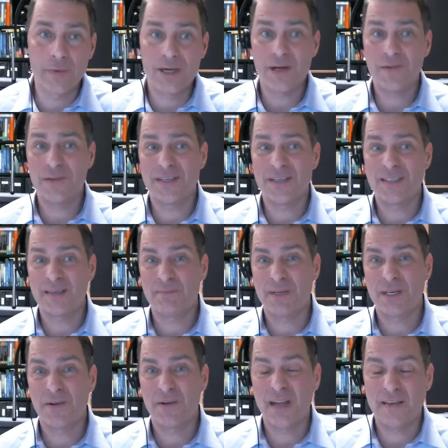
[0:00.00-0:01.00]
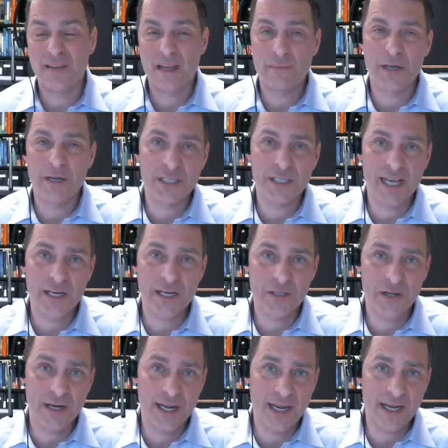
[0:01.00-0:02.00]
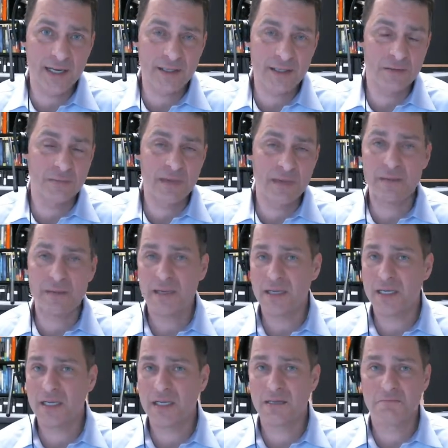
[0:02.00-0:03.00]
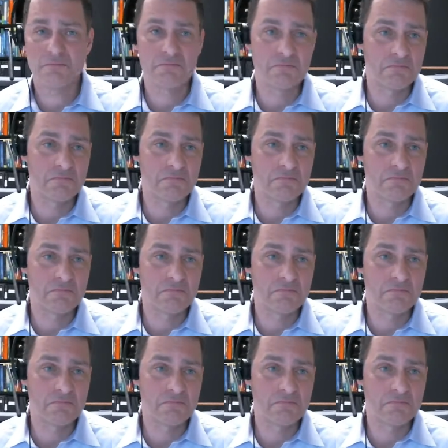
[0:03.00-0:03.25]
Well, they simply don't have that much cash on hand to maybe